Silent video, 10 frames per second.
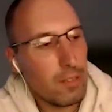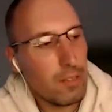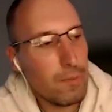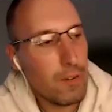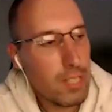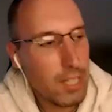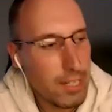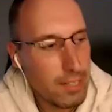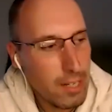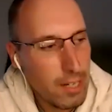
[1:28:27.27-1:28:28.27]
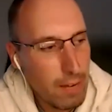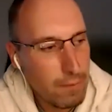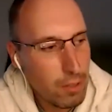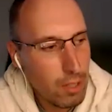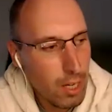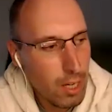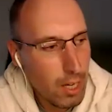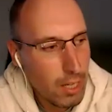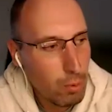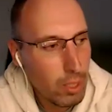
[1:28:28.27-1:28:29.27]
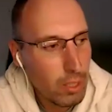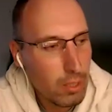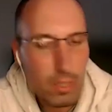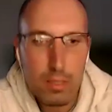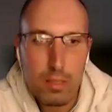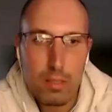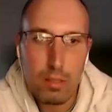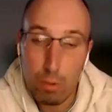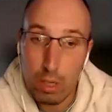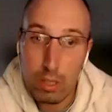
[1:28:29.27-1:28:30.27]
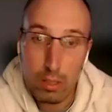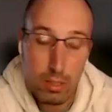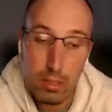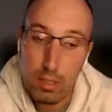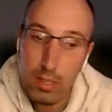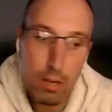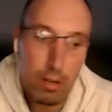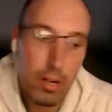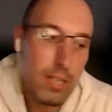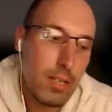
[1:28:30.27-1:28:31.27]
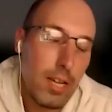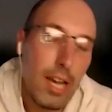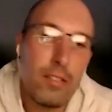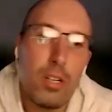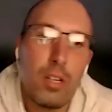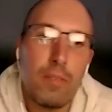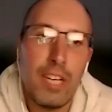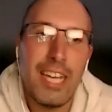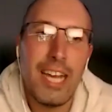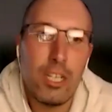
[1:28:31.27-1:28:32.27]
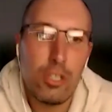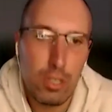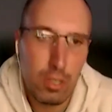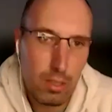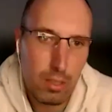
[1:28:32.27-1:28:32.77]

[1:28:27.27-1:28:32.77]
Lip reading: The first thing I did after I quit is, this is going to sound crazy, I took a vacation.